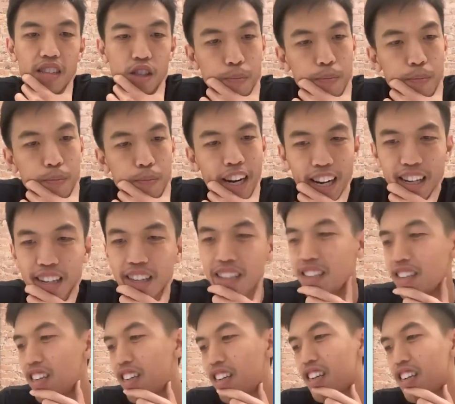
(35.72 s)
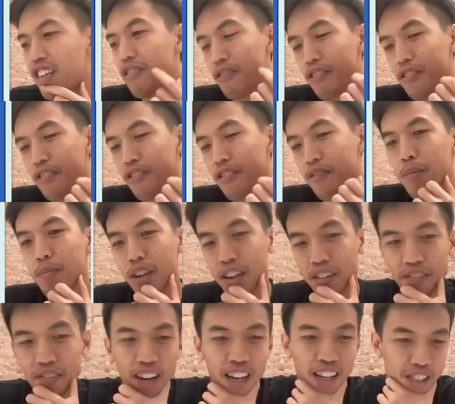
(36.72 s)
Superhack. We've been
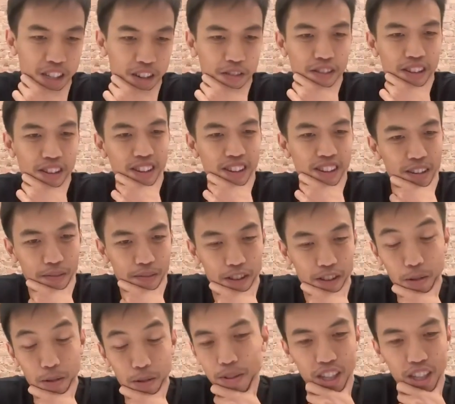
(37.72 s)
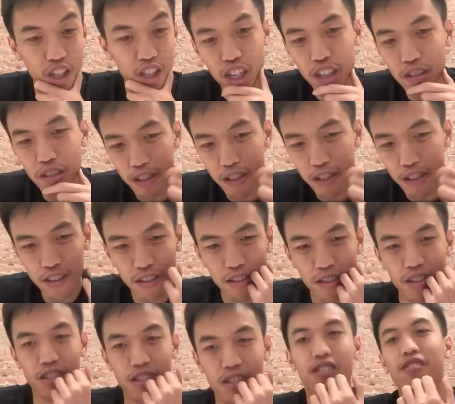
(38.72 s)
big fans of Global in general.
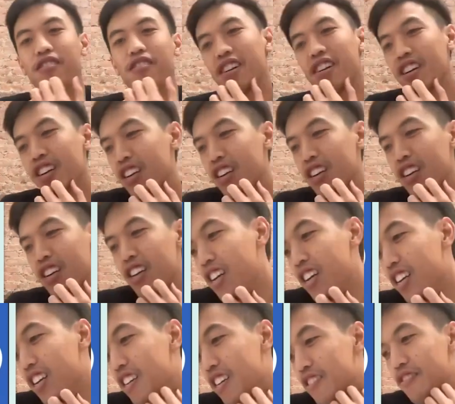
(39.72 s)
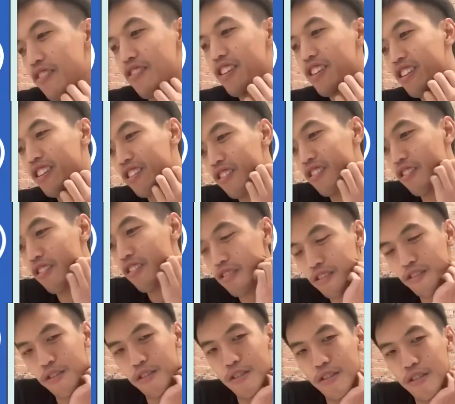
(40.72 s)
So if this is not
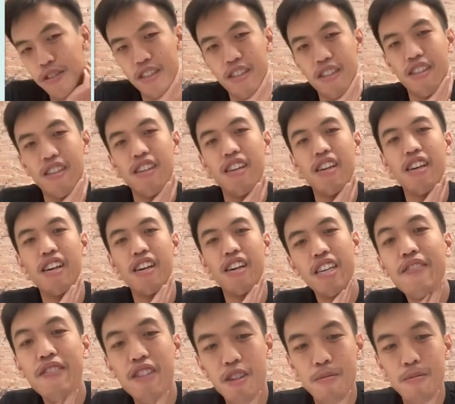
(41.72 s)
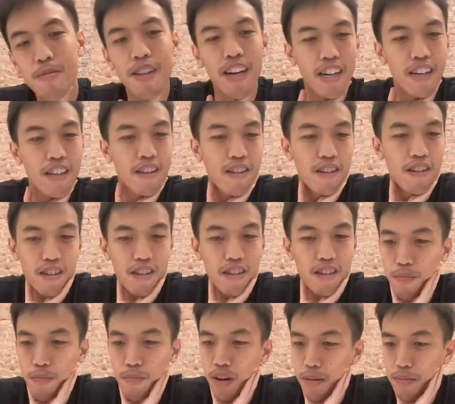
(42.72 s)
your first if Global
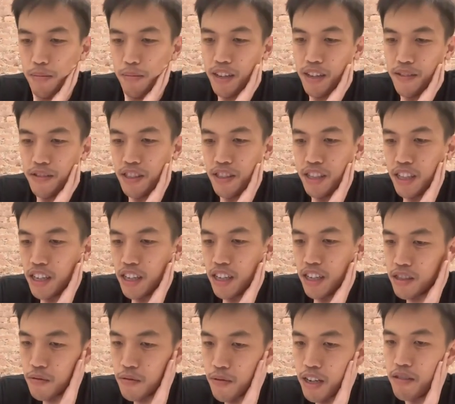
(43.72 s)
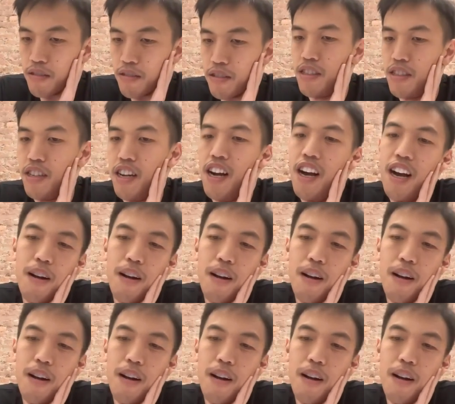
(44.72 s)
Hackathon, you probably have seen us around.